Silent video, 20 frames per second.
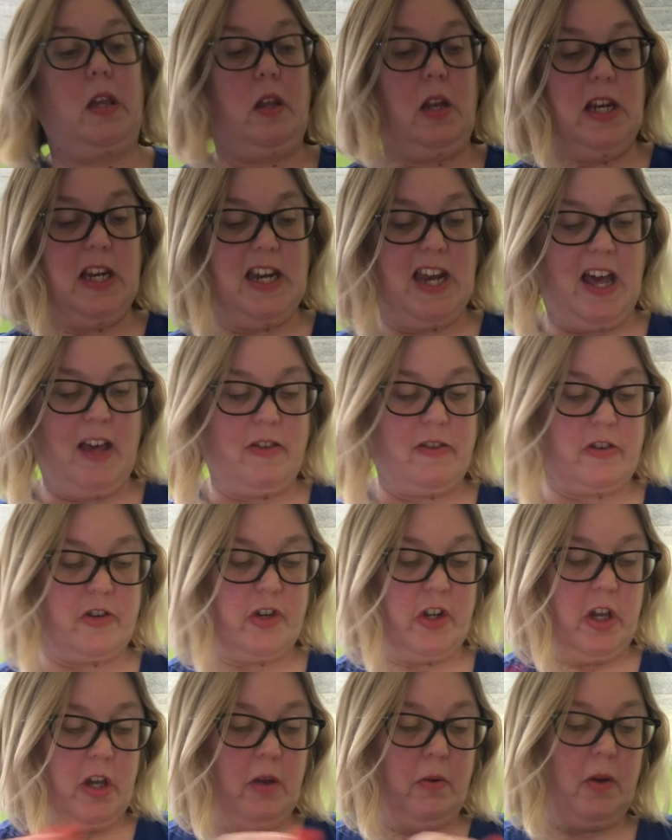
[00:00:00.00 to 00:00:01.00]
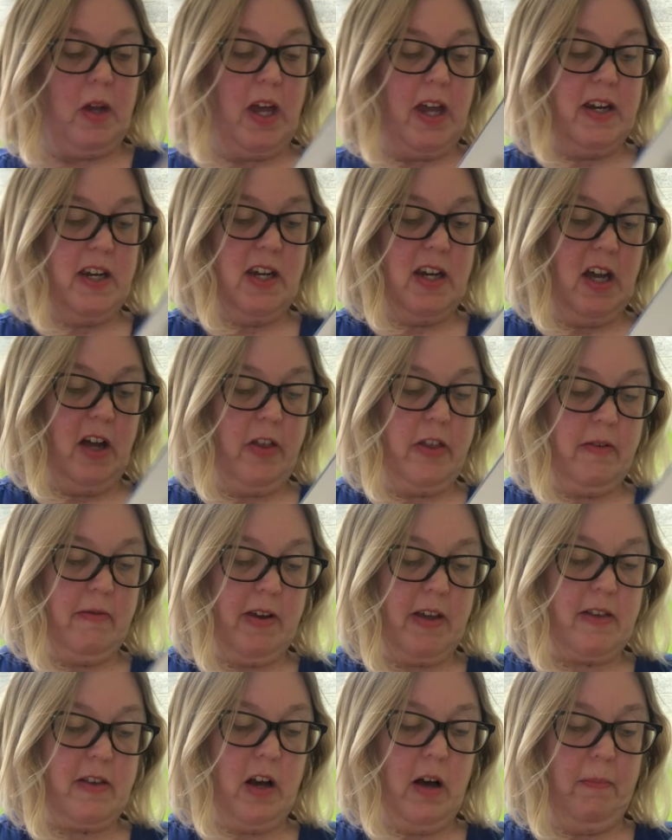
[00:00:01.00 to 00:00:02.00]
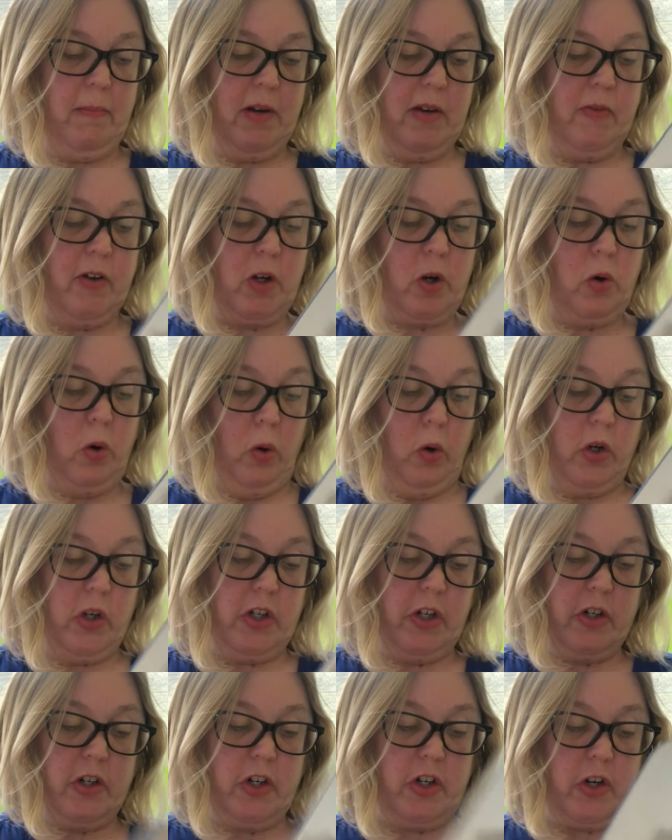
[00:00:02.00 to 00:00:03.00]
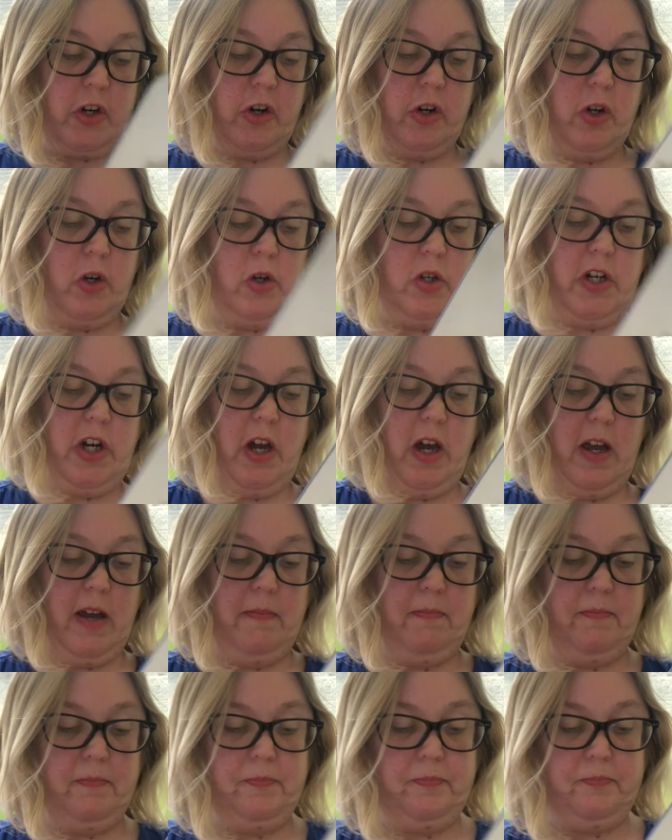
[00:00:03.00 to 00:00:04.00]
Let's do another example of 1:45 time.